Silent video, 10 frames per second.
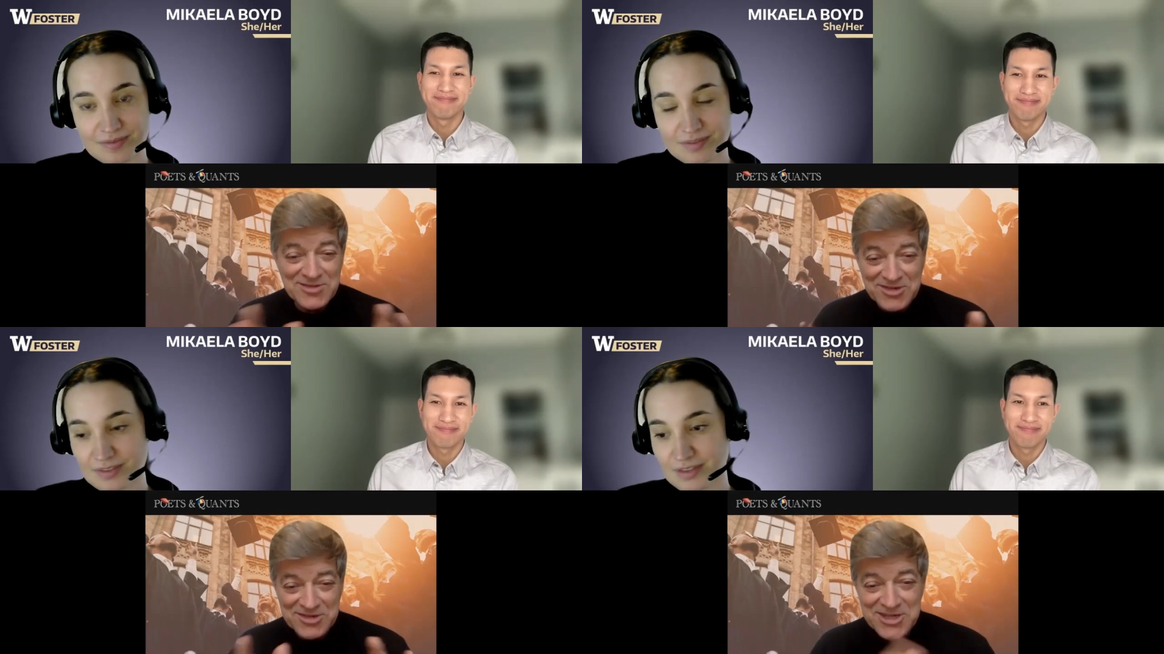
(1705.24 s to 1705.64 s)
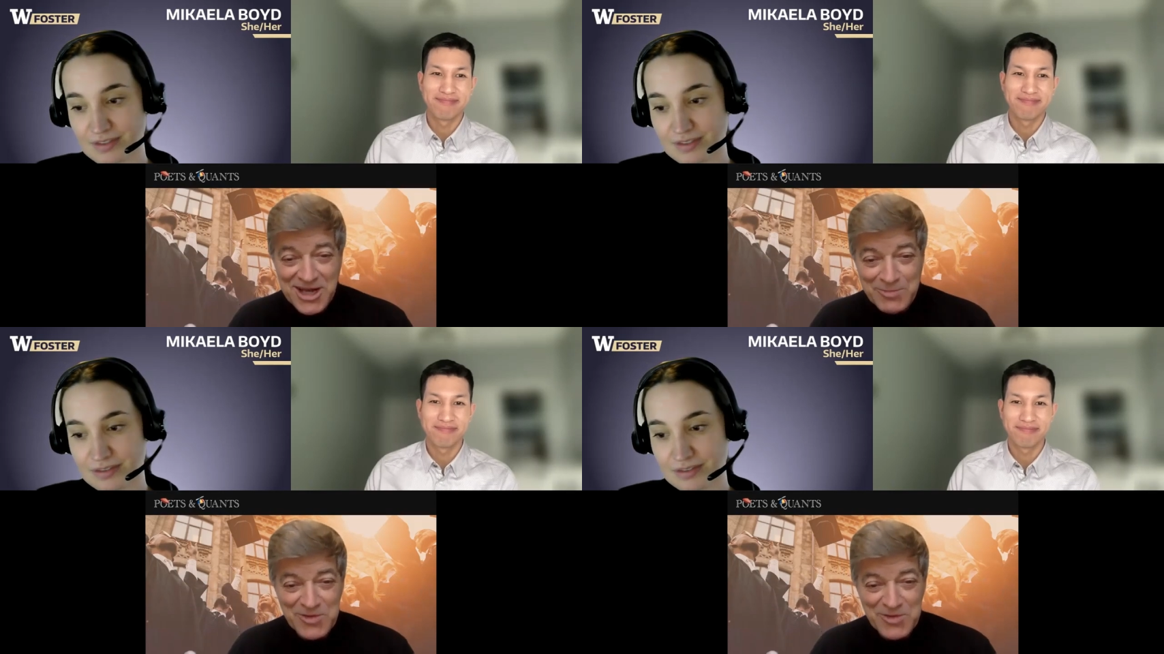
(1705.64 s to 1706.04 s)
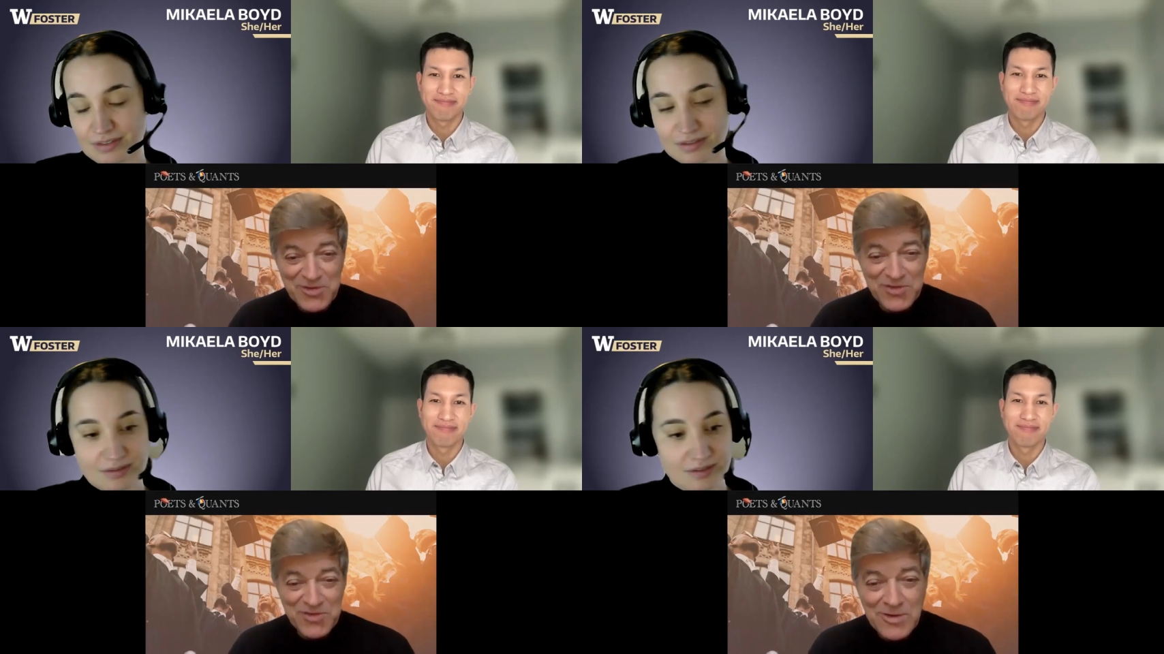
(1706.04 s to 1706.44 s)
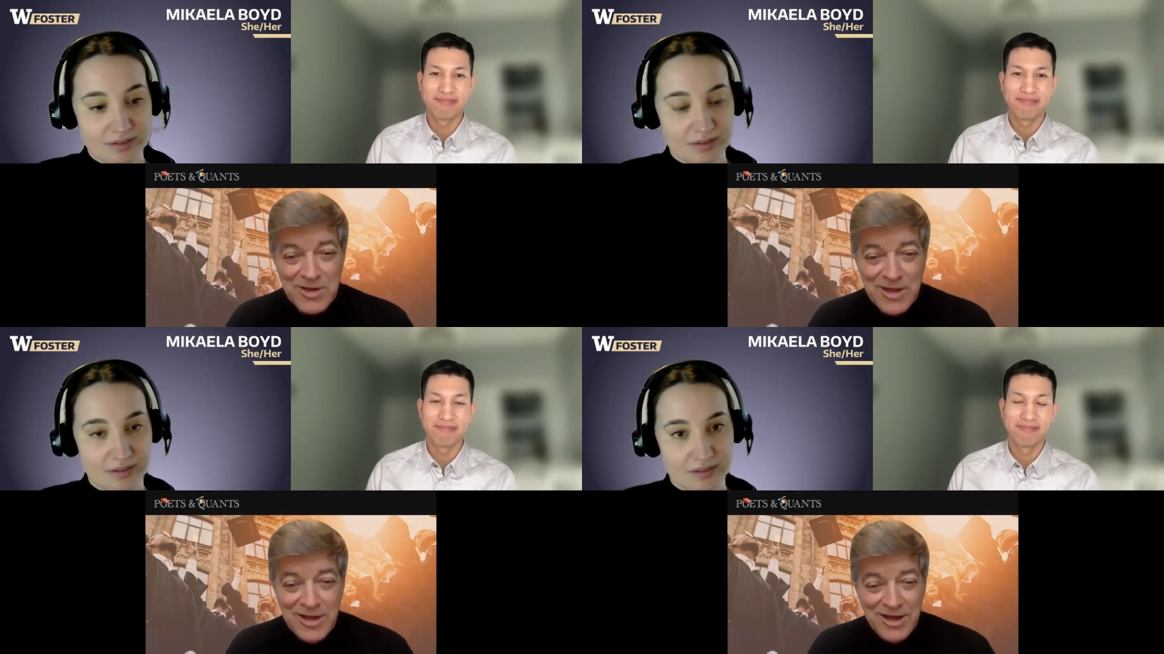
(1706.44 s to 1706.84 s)
Speaker 1: this little time with
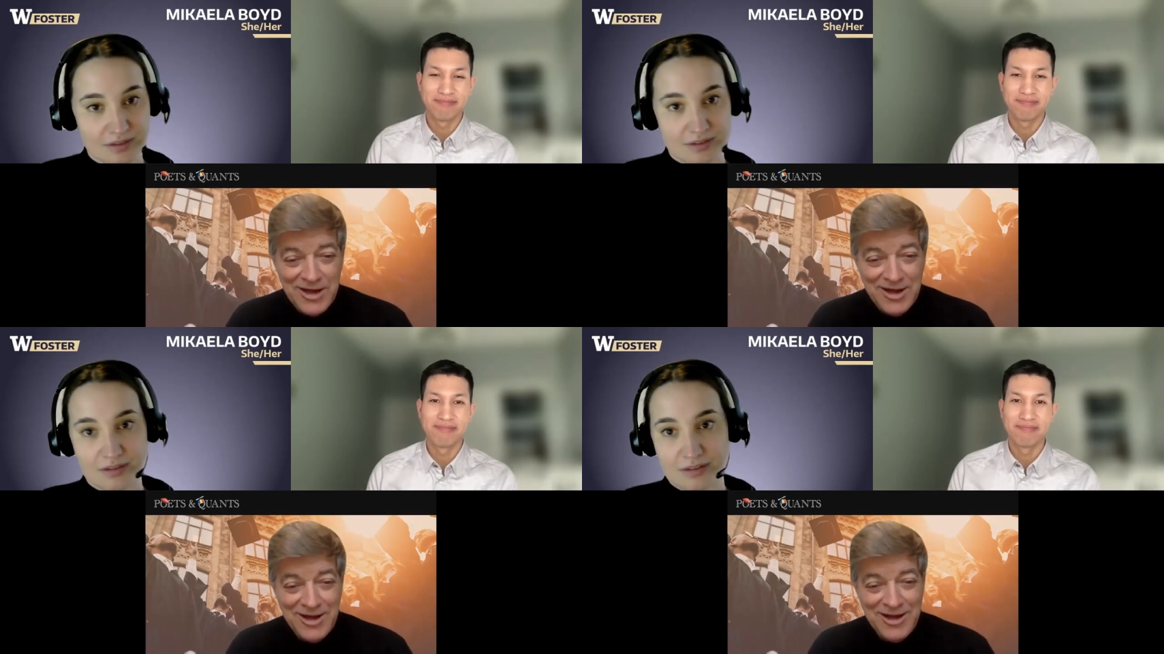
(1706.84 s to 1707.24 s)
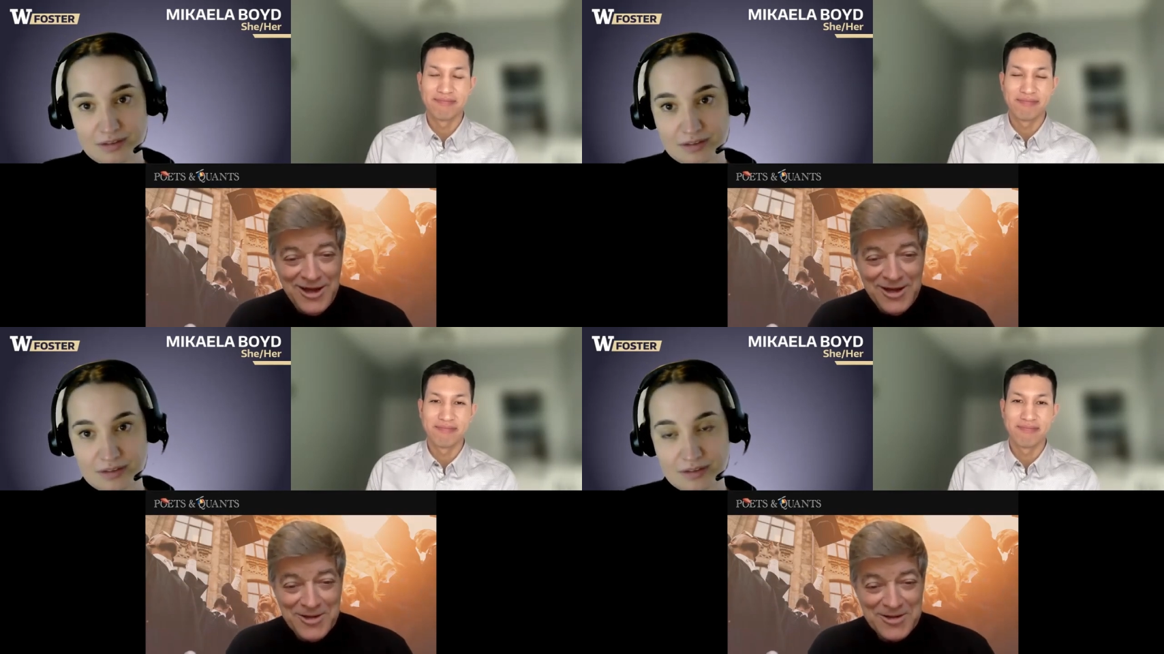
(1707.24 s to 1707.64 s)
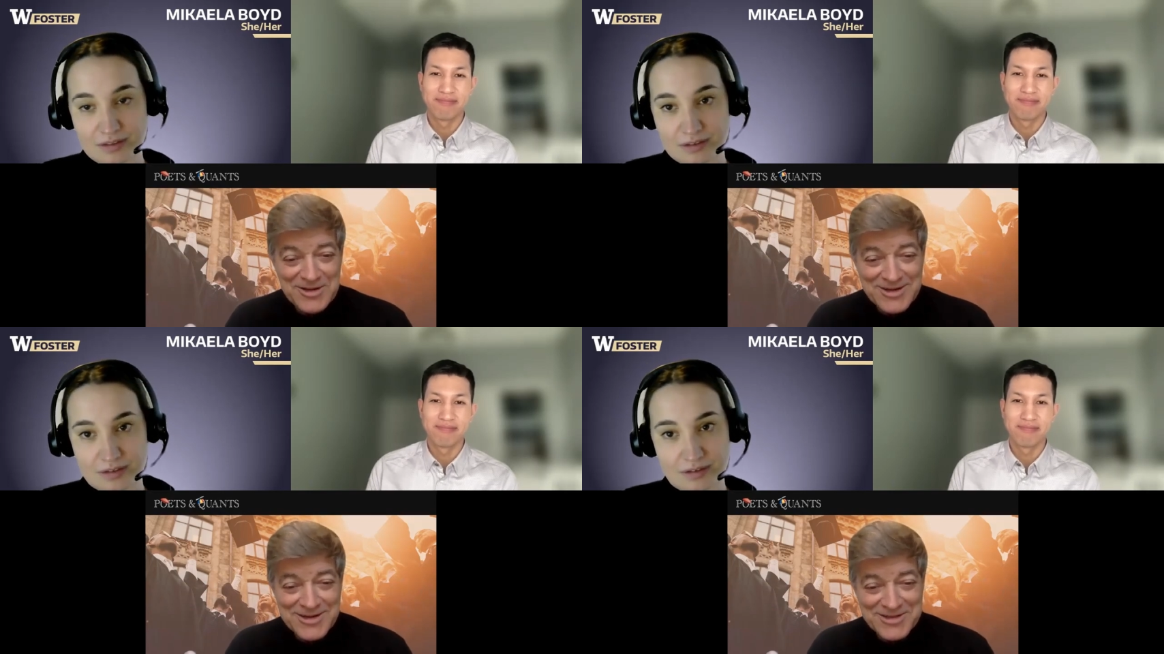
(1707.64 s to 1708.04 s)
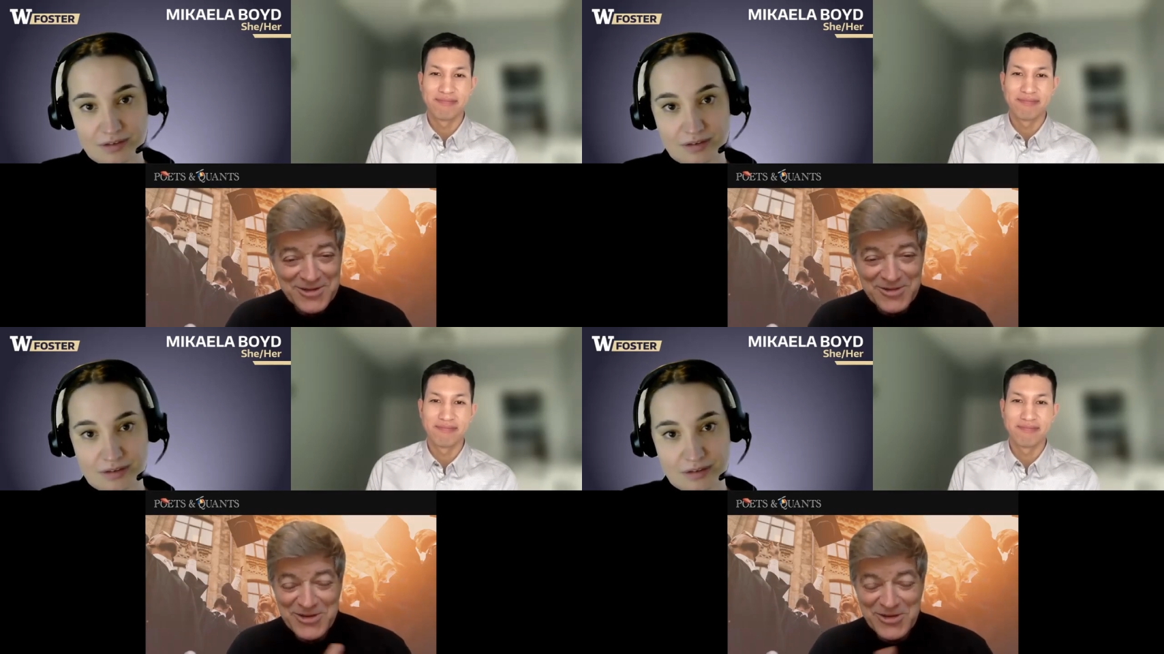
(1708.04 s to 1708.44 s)
you.
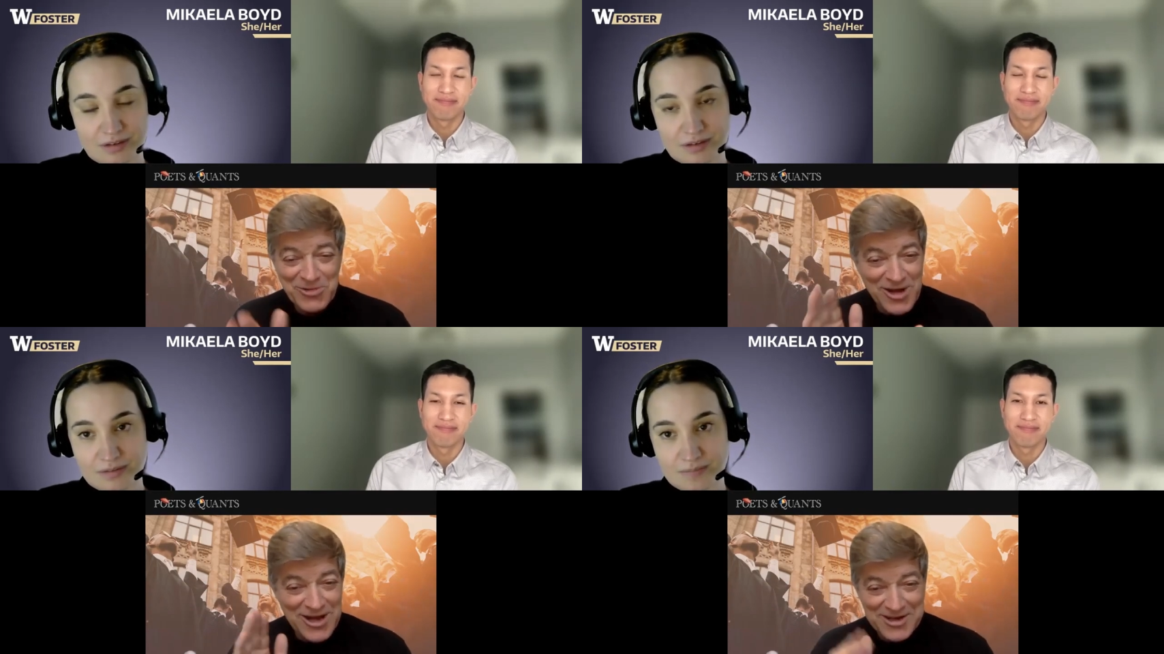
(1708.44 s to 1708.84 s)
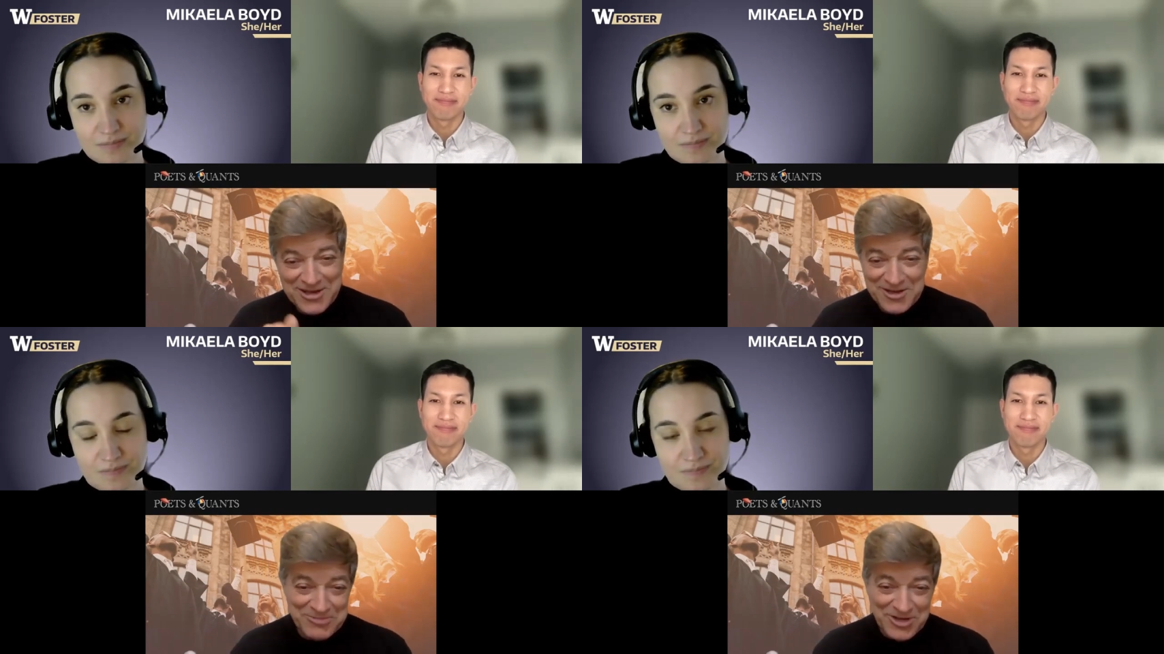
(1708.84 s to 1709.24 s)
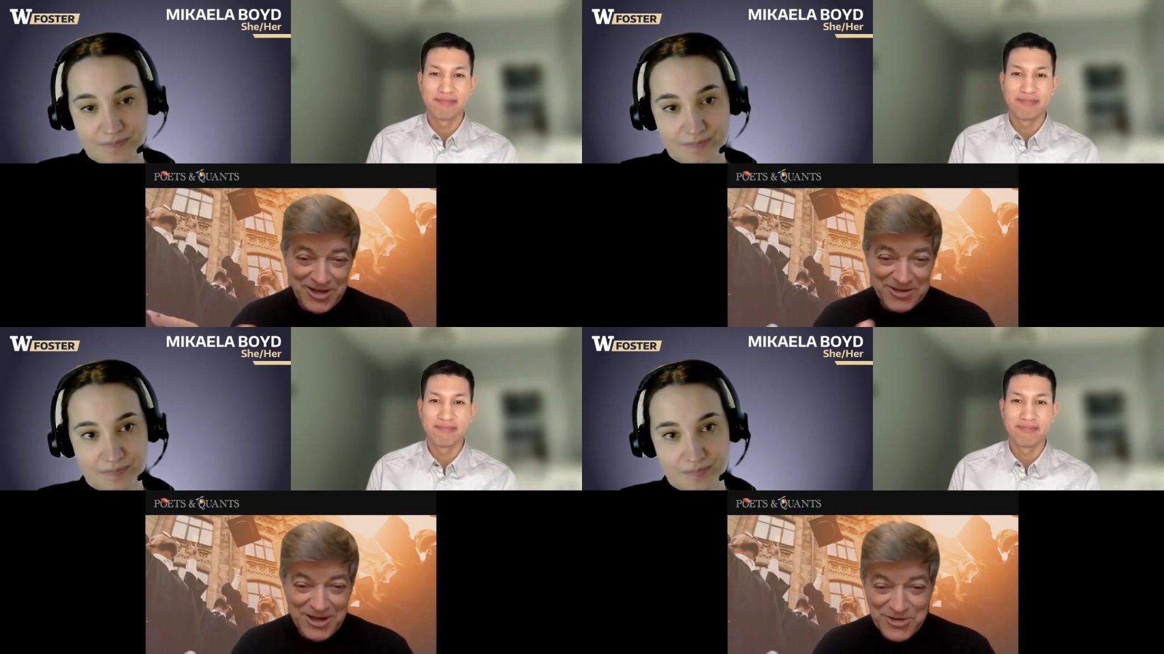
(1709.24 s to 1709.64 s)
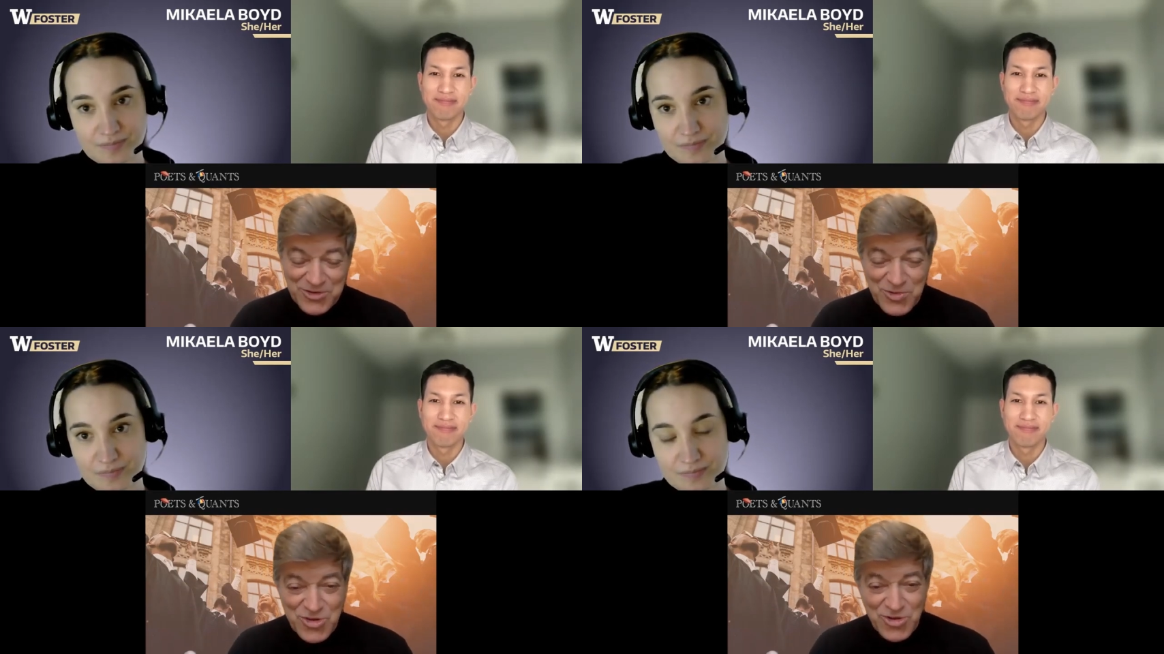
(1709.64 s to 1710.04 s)
Clearly, you're on a new